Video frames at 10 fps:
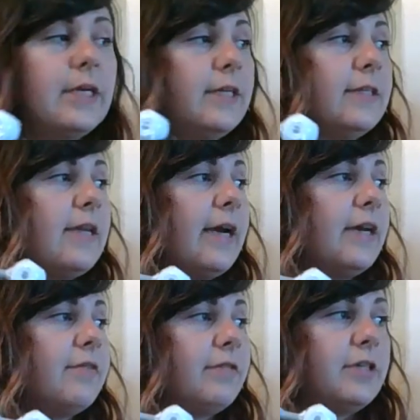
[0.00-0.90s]
is
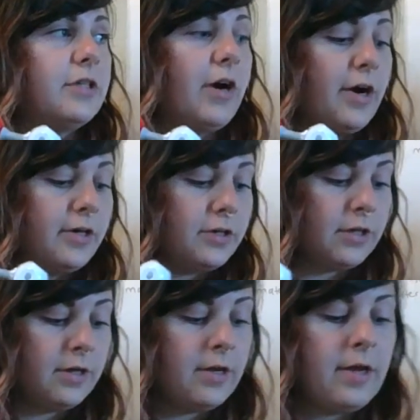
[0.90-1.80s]
negatively
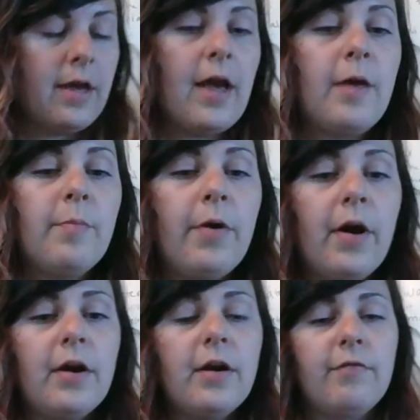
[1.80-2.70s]
charged and
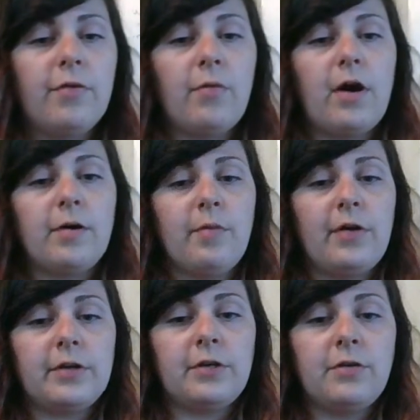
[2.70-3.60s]
part of the water
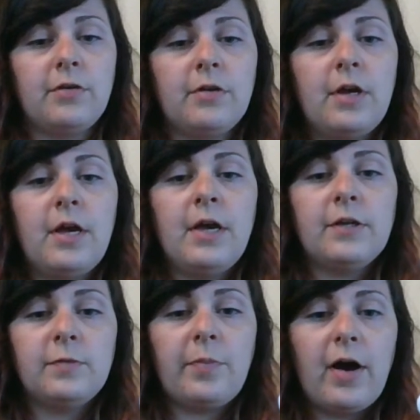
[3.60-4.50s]
molecule
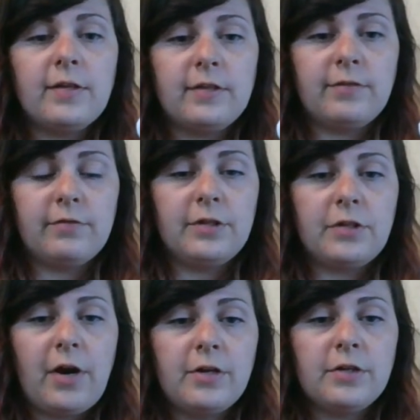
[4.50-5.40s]
is positively
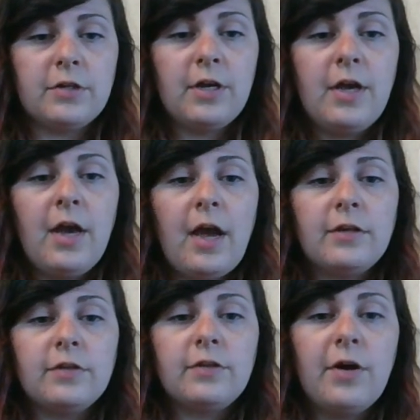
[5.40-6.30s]
charged.
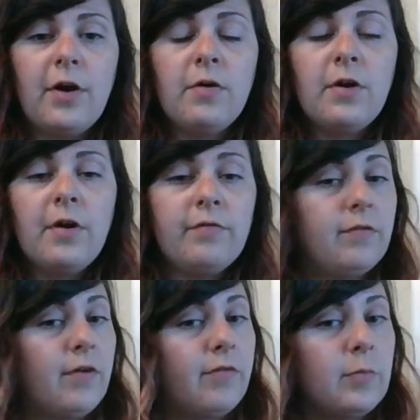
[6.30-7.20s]
And so, if
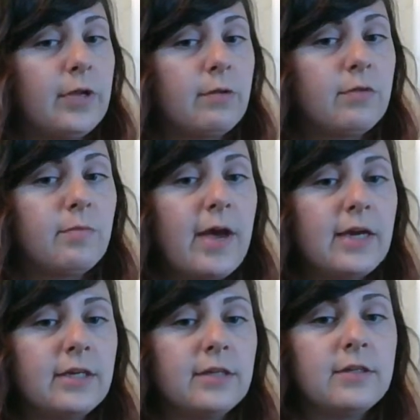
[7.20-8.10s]
you've ever played with
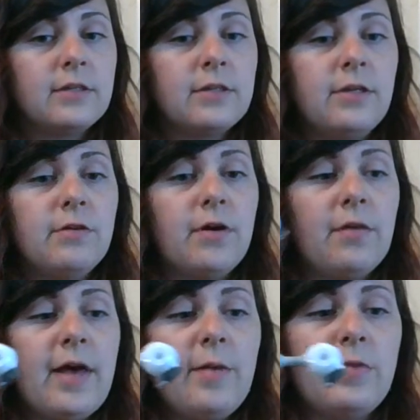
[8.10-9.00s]
magnets, you
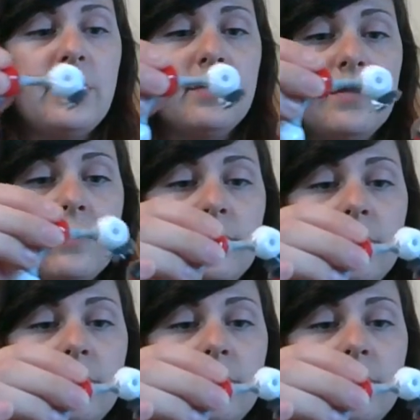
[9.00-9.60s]
know that means